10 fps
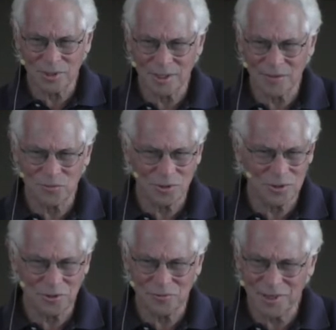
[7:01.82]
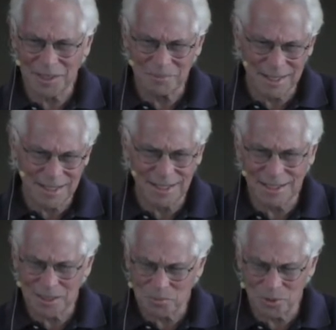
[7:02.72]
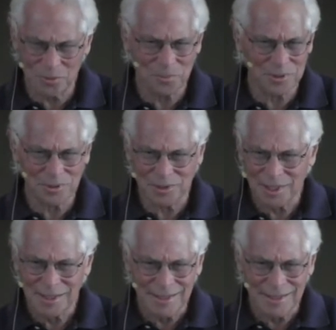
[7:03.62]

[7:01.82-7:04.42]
in life, which is to find meaning and purpose